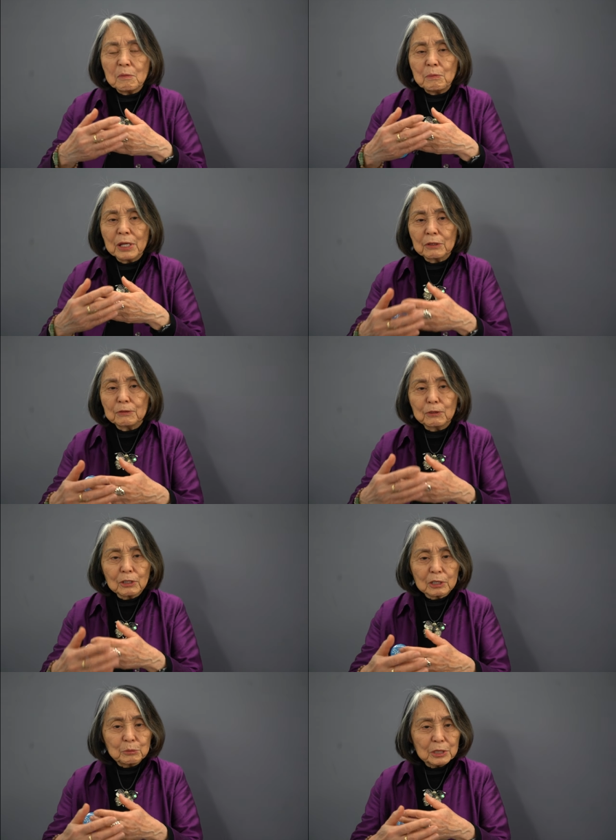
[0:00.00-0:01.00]

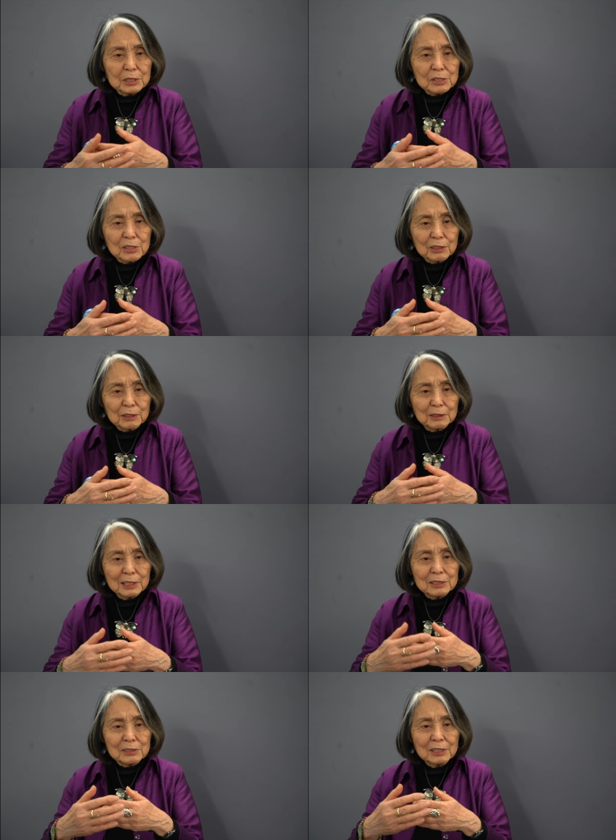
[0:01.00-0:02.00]
metaphoric million circle
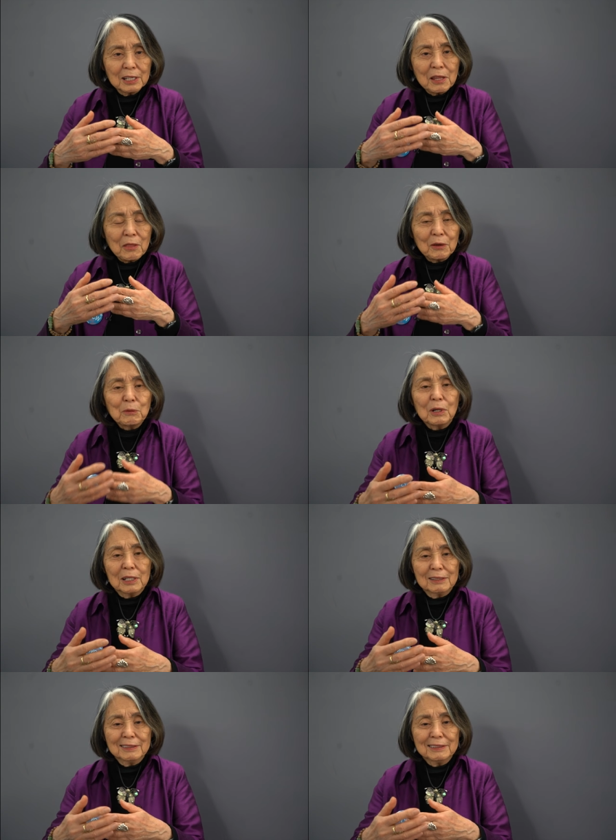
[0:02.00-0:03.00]
is the
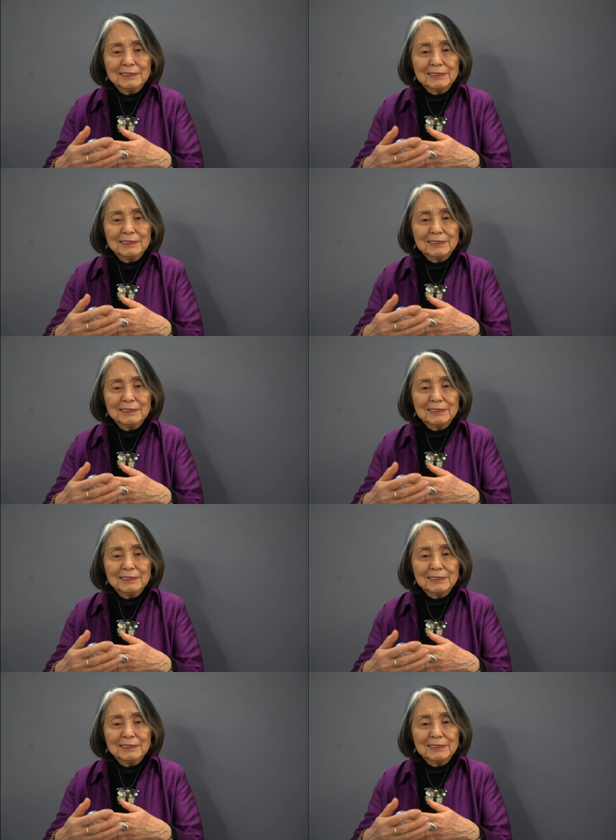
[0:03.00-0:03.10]
one